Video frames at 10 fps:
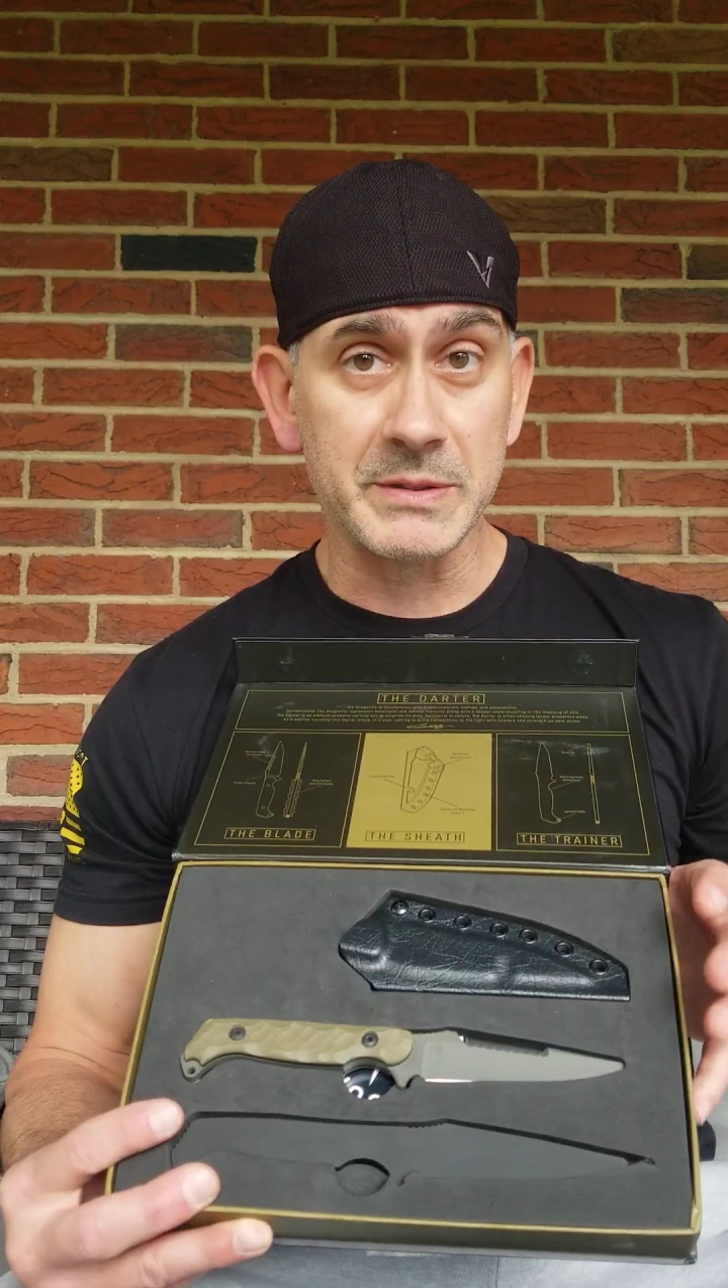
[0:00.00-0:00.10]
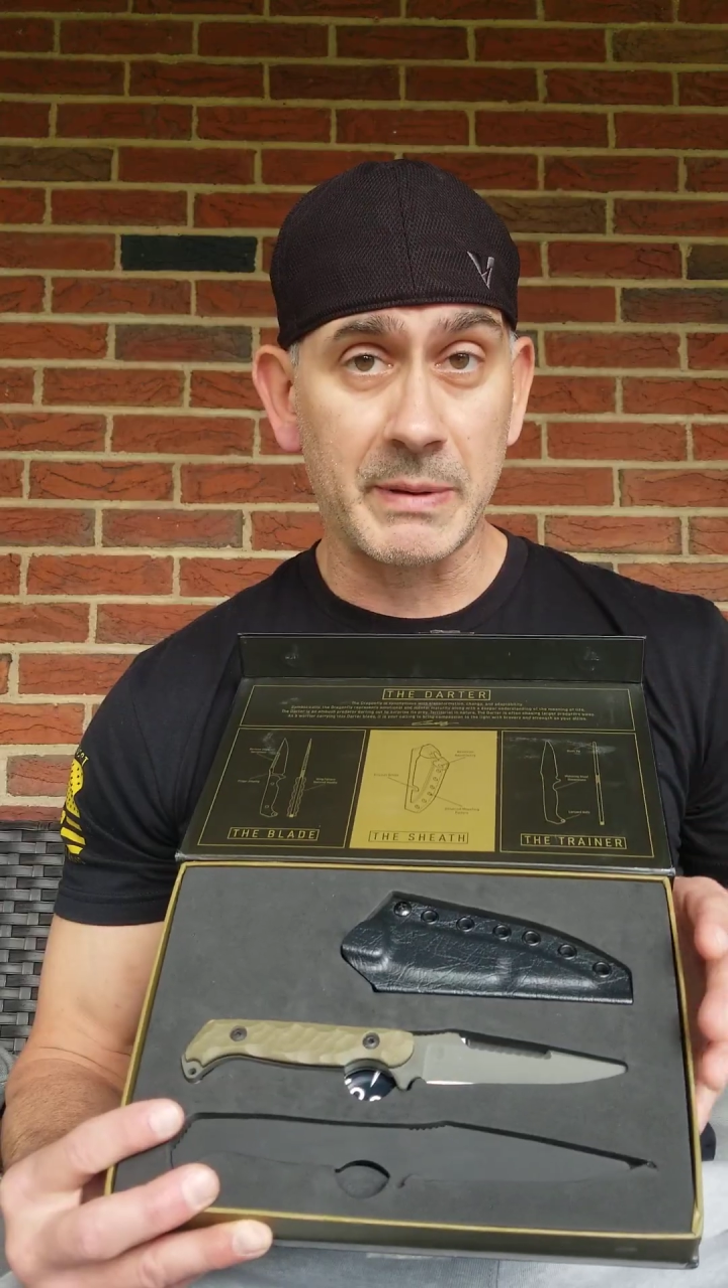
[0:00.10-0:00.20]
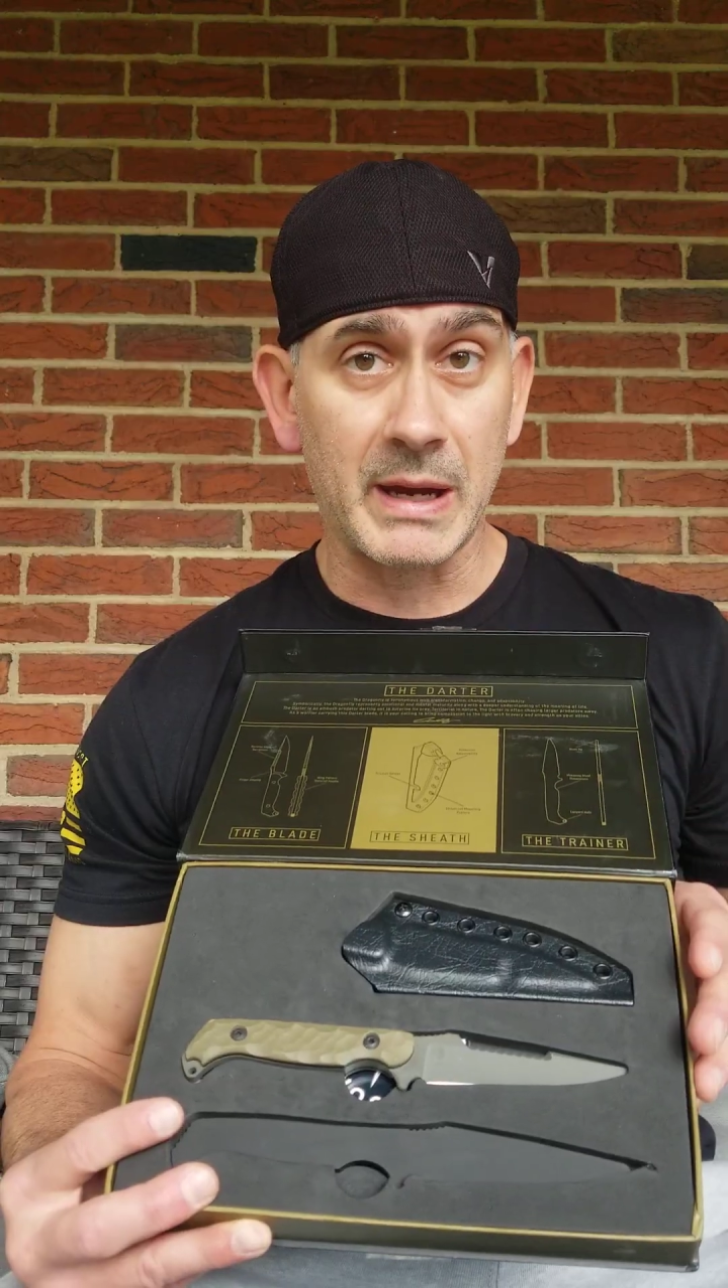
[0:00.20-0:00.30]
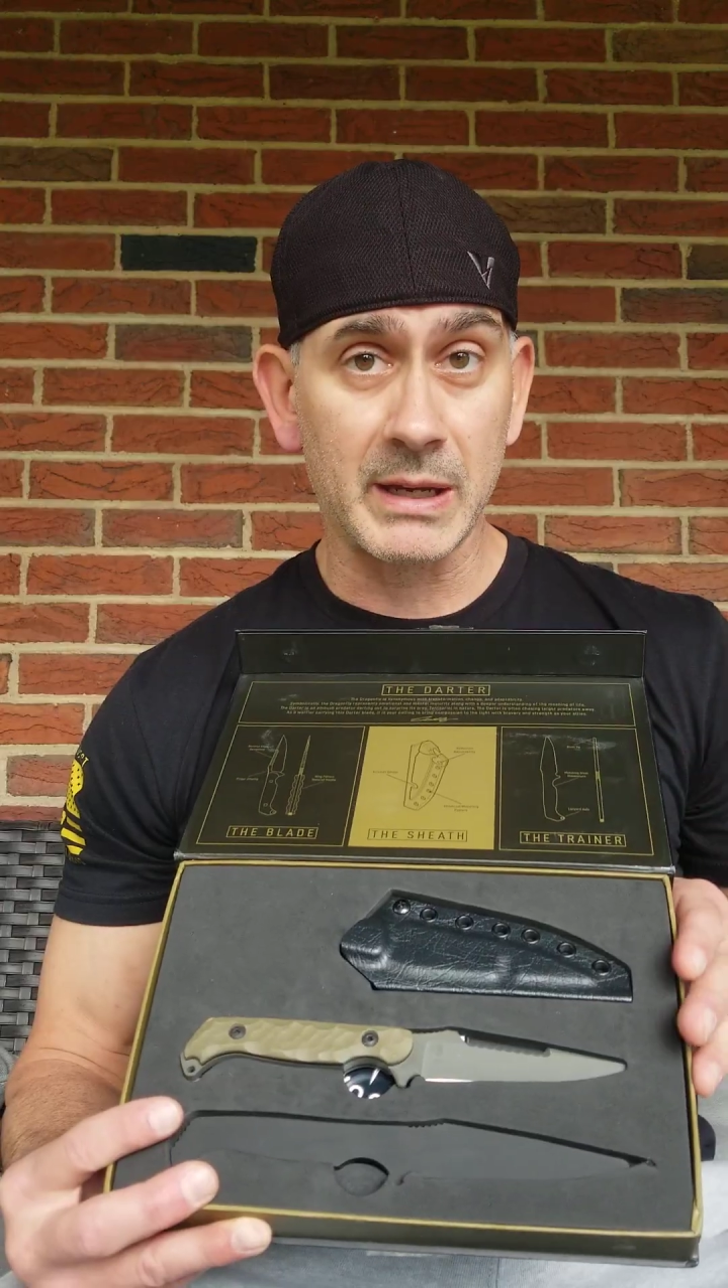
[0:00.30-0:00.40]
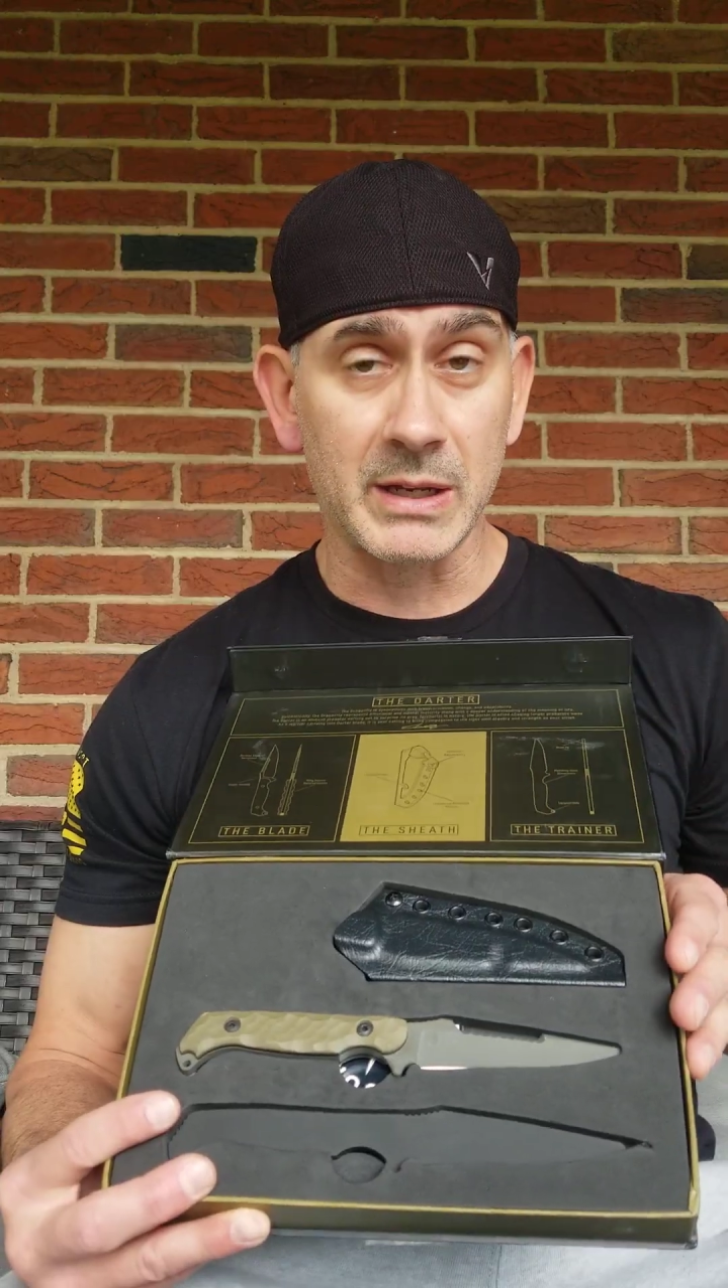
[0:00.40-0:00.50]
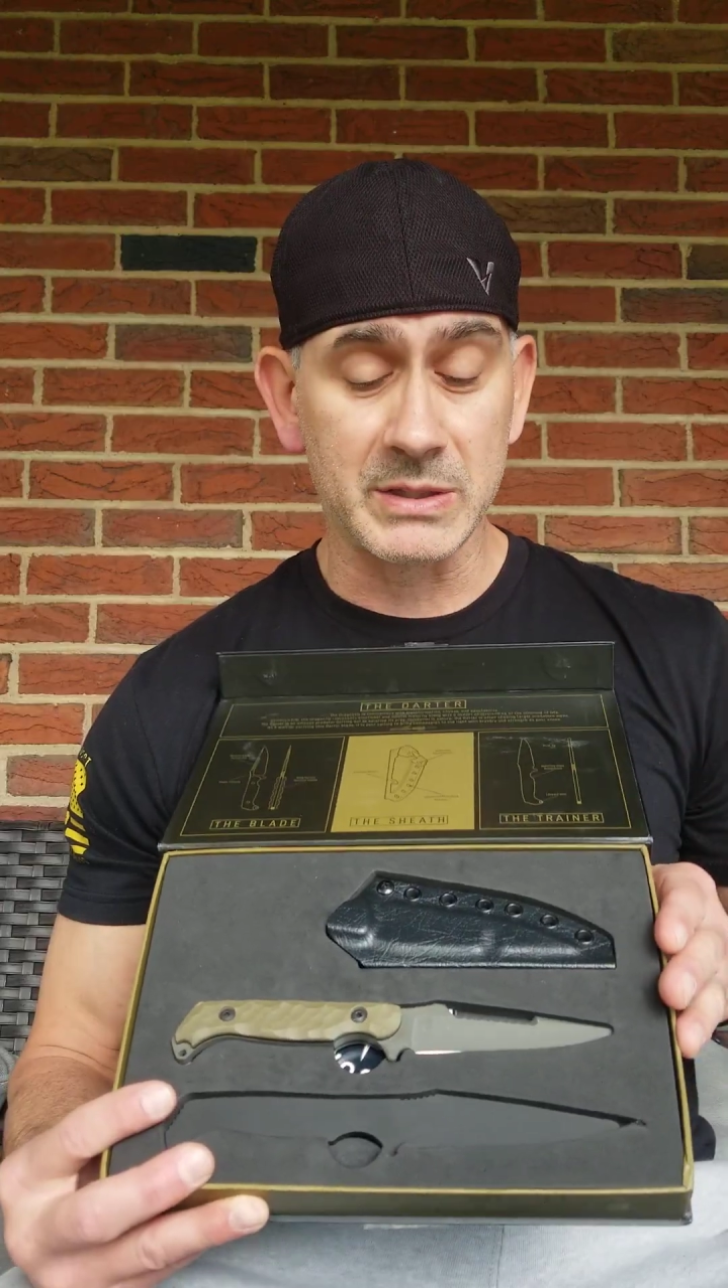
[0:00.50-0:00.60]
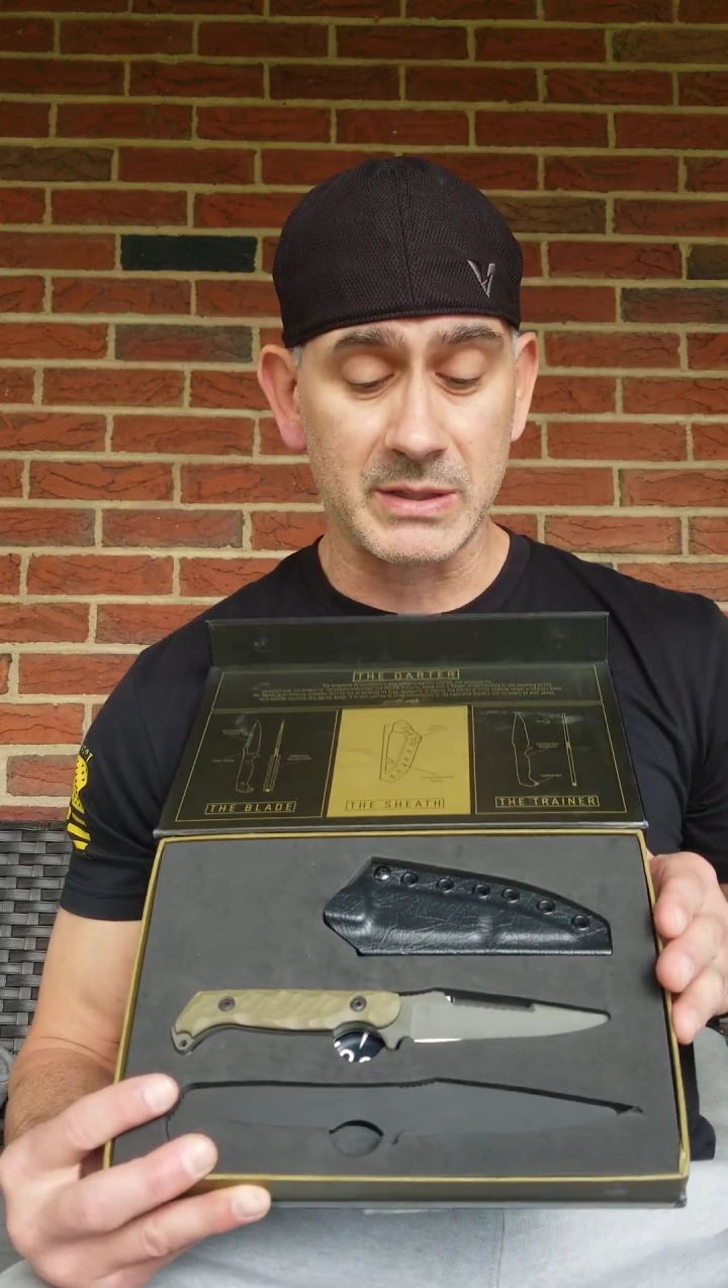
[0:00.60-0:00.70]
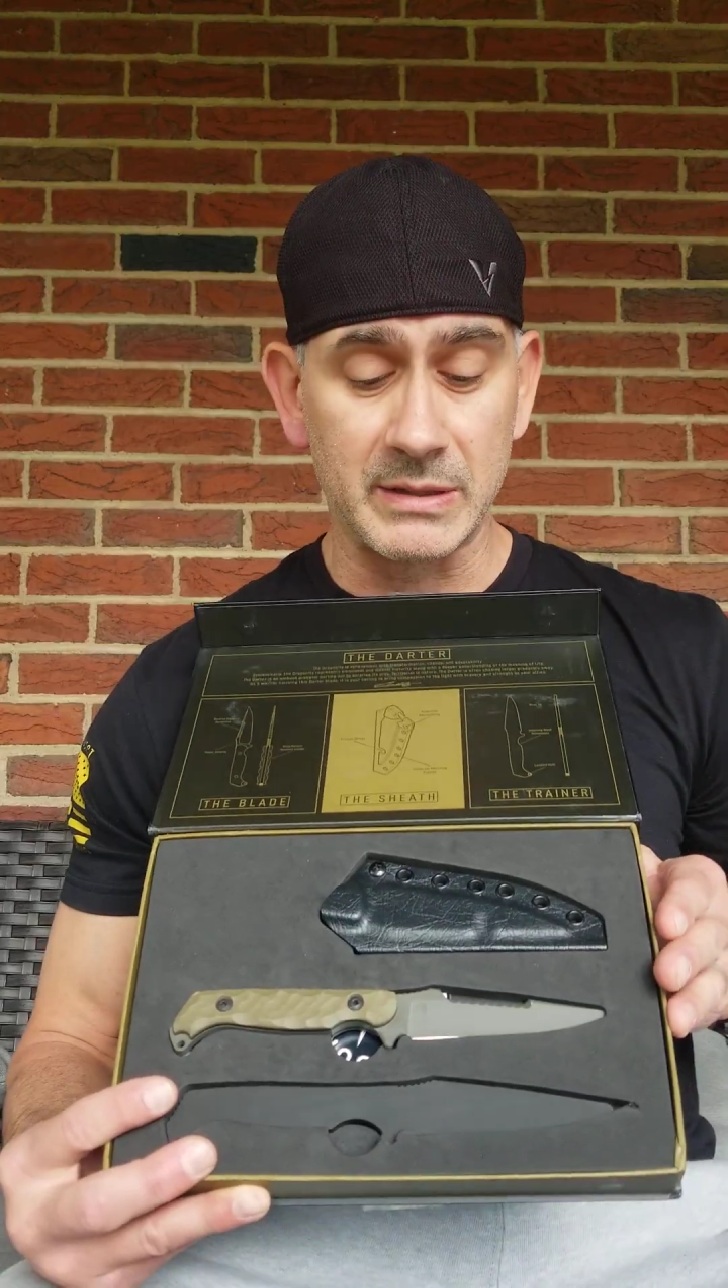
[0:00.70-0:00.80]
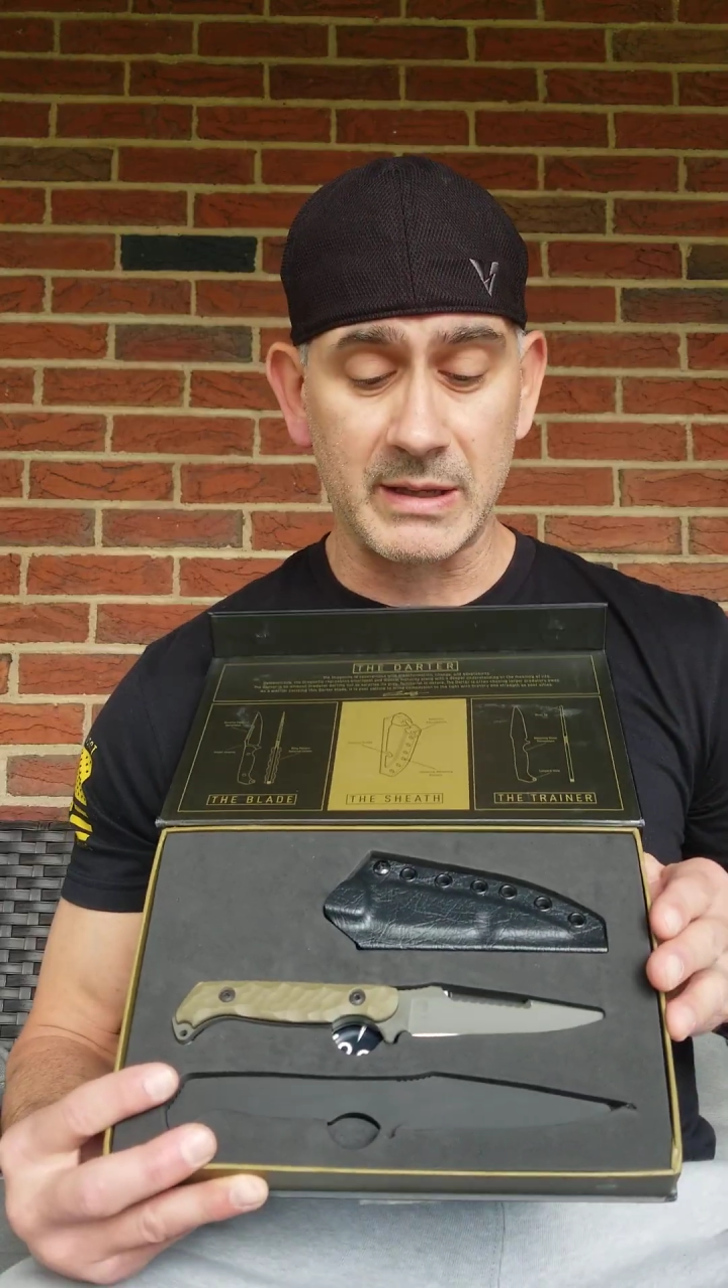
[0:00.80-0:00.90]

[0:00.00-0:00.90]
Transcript: package that